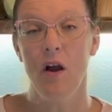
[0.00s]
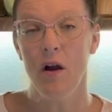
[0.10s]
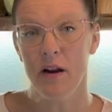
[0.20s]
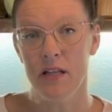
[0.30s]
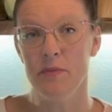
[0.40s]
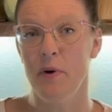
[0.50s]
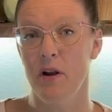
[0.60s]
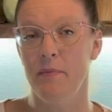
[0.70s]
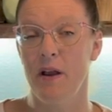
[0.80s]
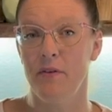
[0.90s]
hardest
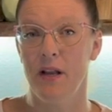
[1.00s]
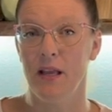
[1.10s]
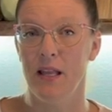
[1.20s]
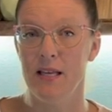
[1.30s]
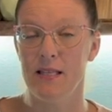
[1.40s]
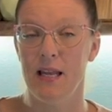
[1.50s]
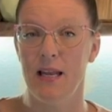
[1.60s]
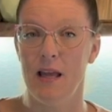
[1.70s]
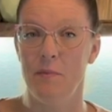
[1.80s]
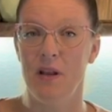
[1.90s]
part about ranunculus and
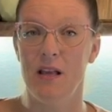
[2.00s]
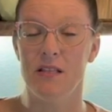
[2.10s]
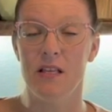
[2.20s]
anemones